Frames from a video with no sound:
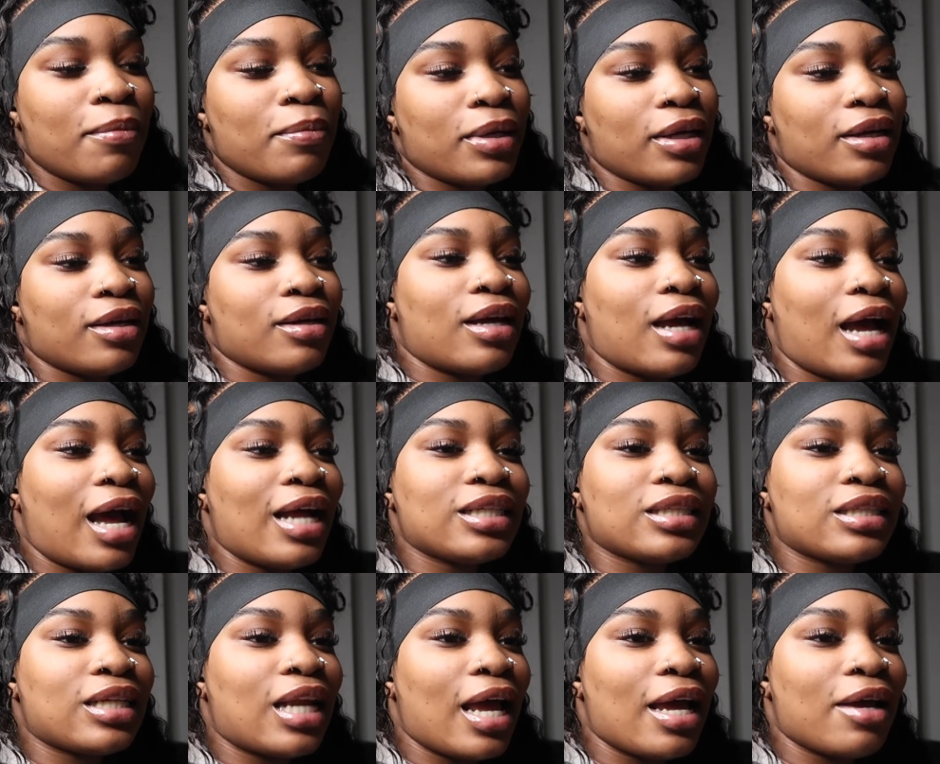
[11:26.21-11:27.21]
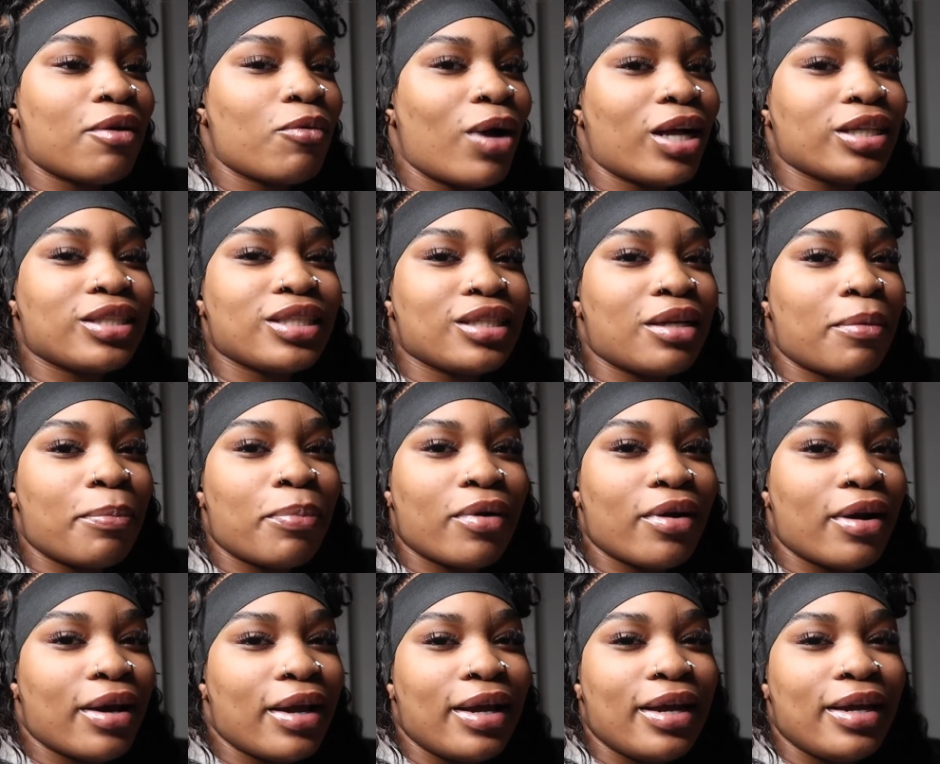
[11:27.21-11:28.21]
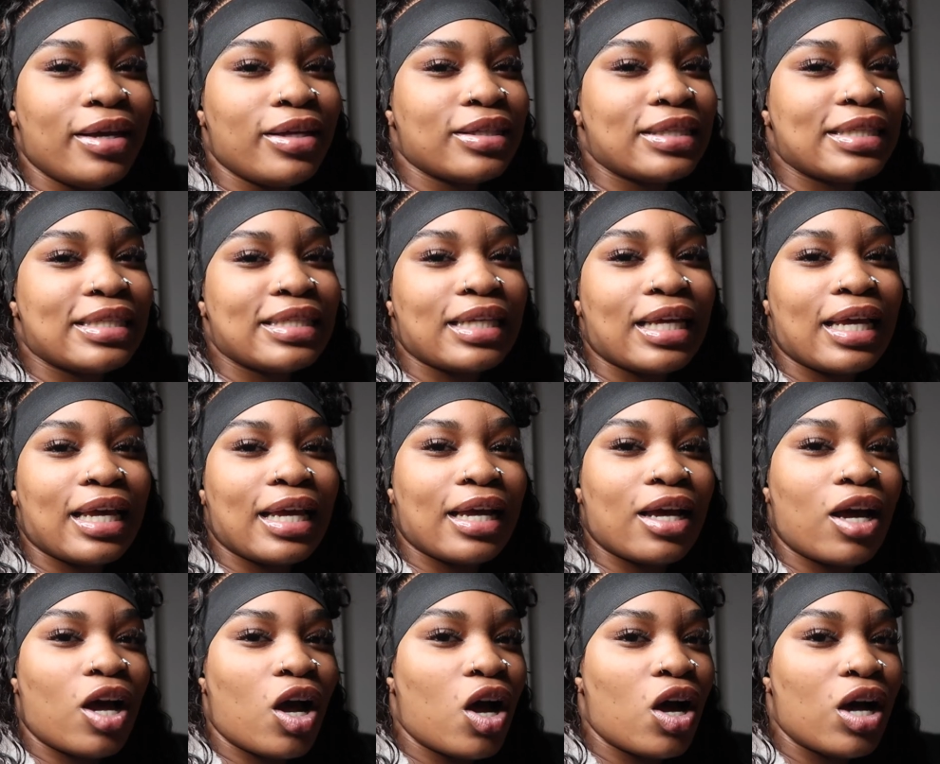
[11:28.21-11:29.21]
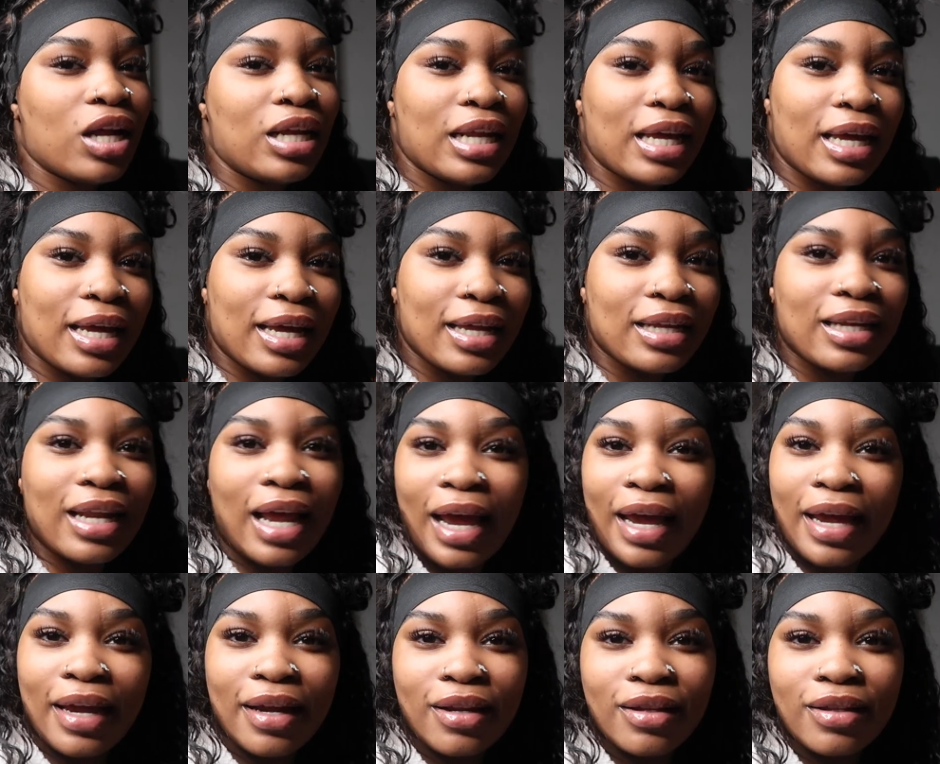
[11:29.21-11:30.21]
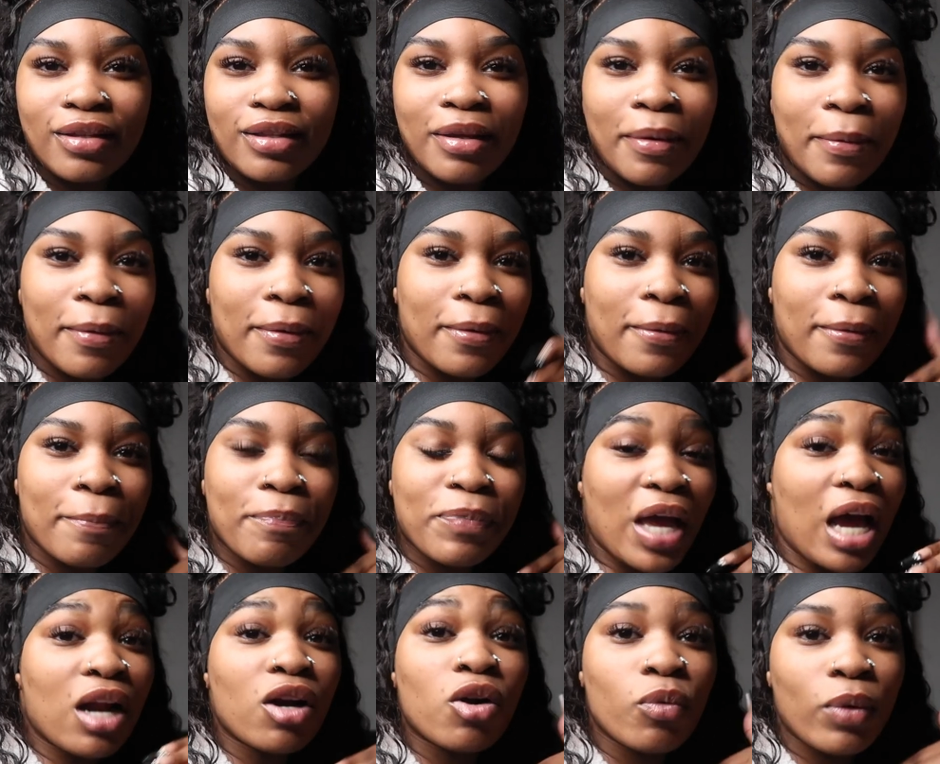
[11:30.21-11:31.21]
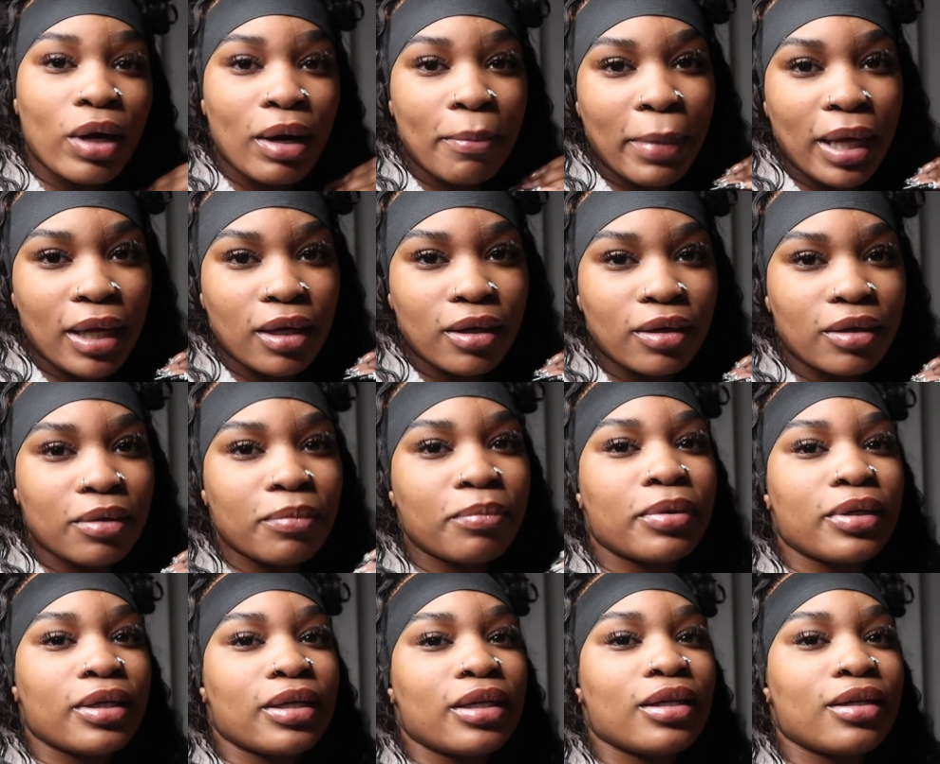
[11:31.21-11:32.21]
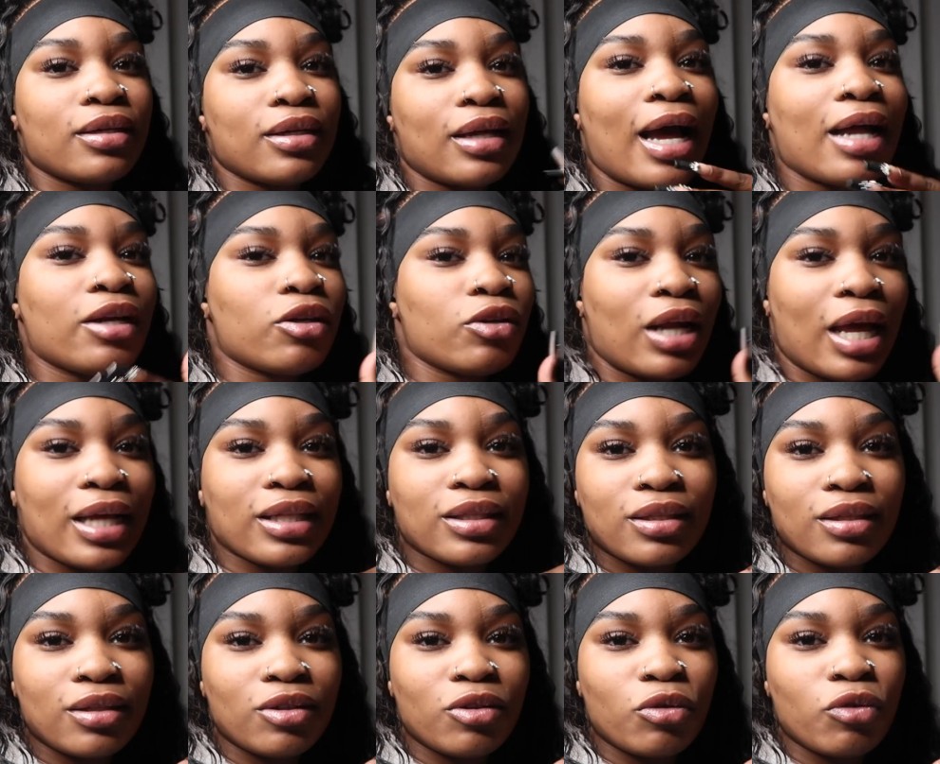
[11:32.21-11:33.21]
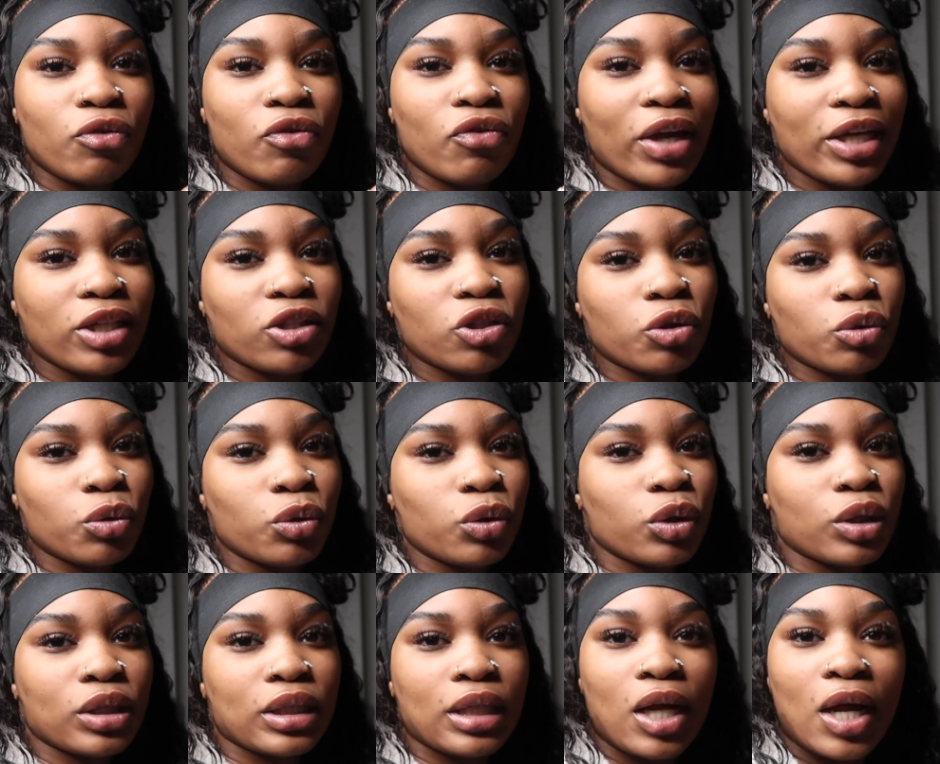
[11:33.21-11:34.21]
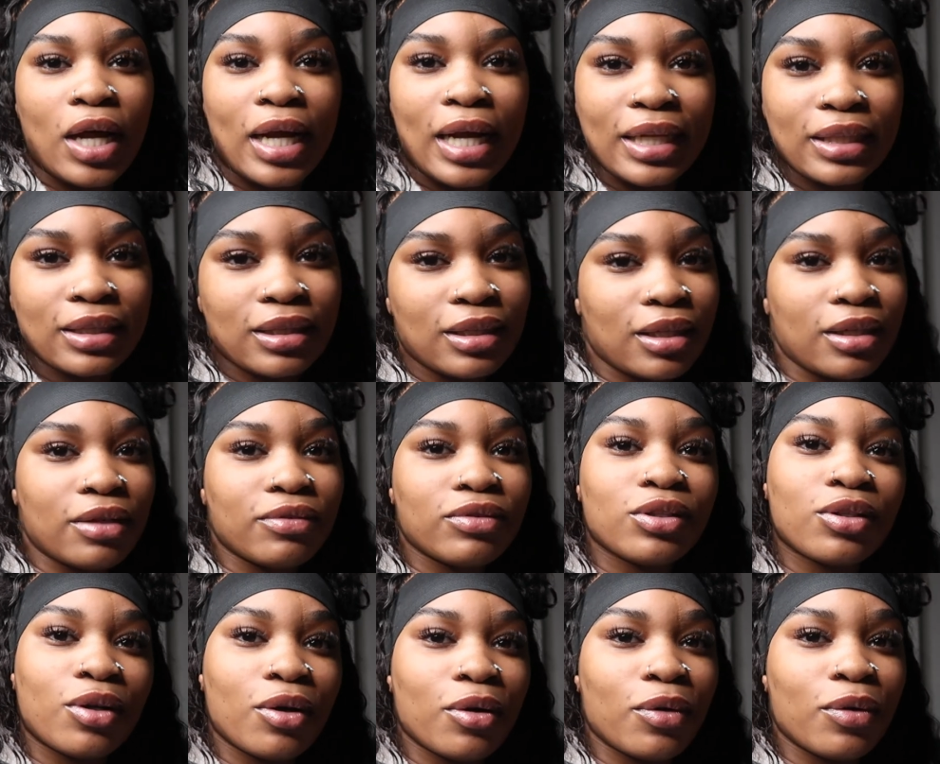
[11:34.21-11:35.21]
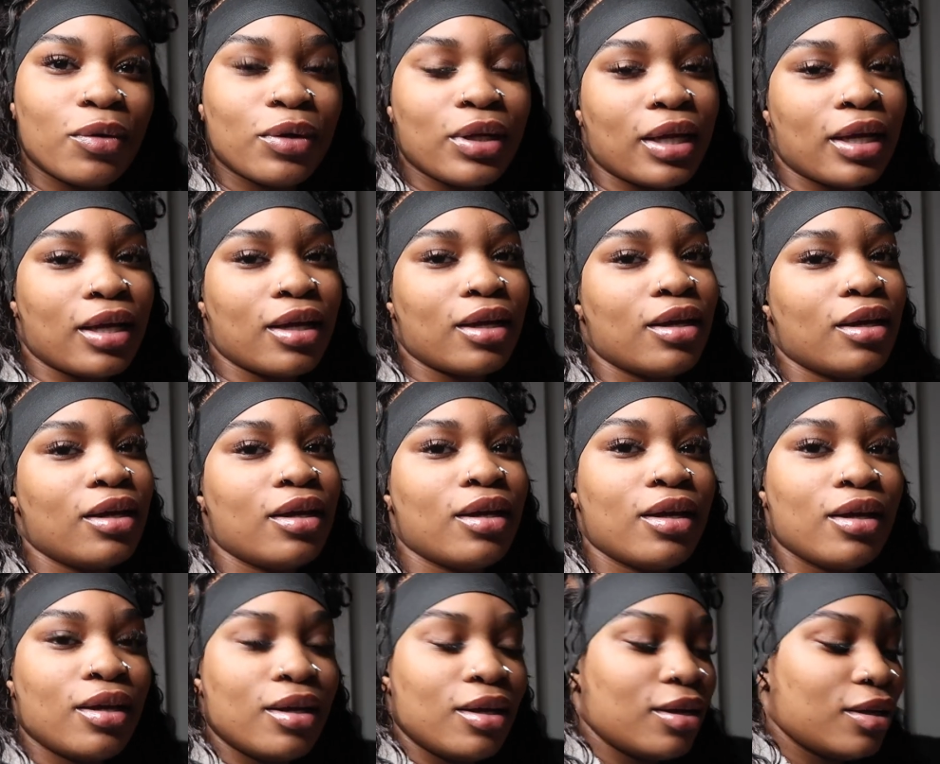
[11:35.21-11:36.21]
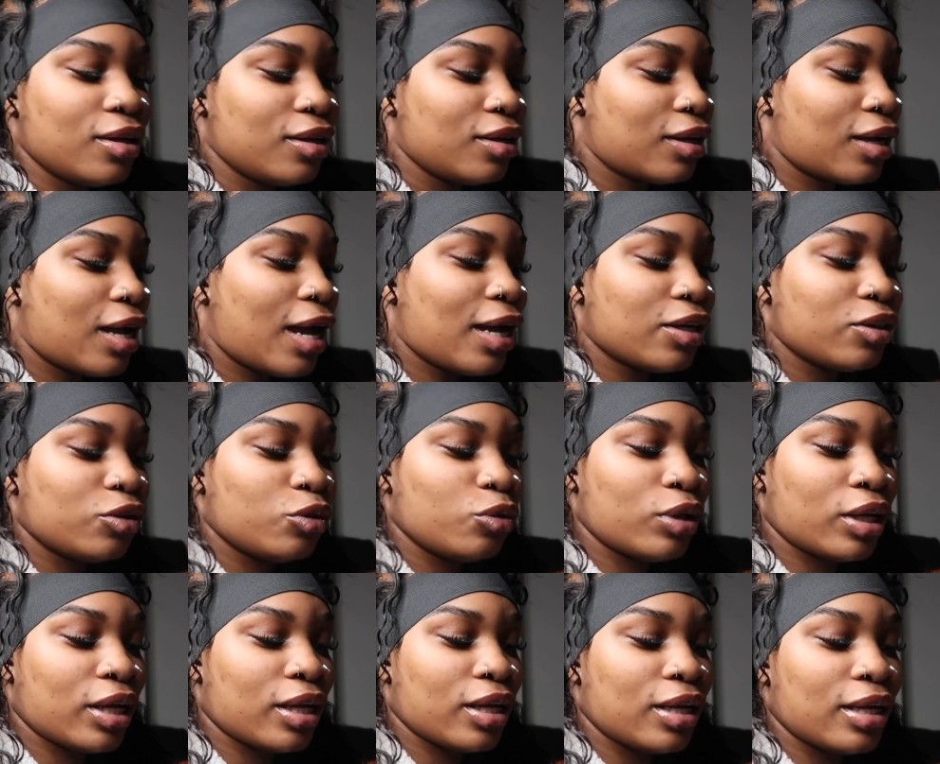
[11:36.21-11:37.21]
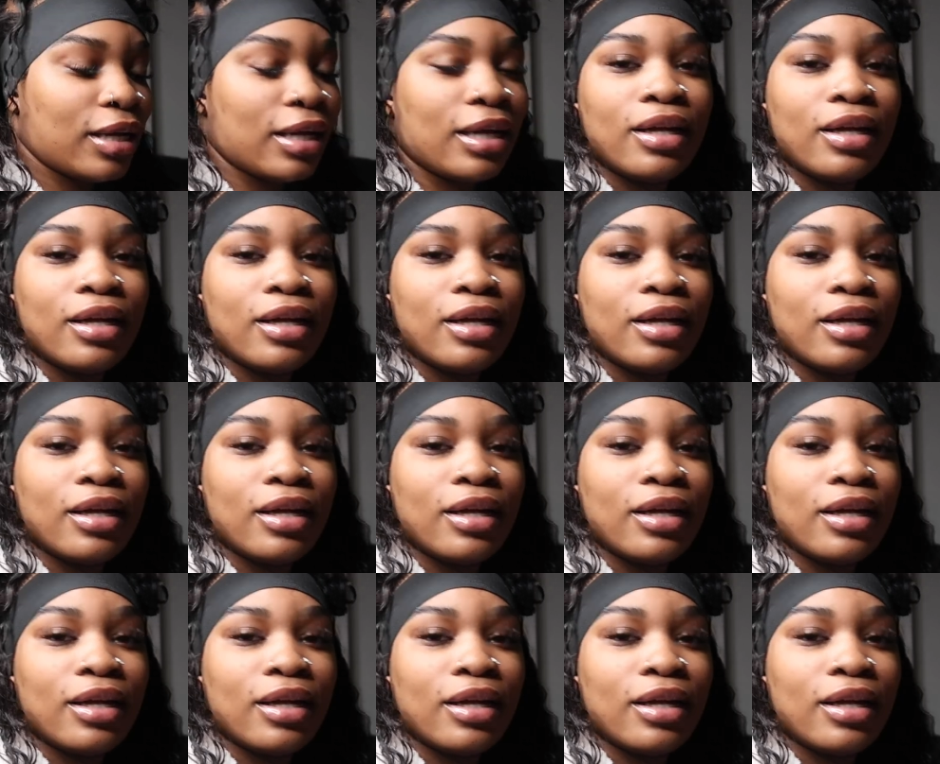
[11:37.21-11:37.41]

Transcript: Sophia. I just like watching the pranks and all that. Like the I don't wear makeup, but I do like to do facials and all that stuff. So yeah, I could do that.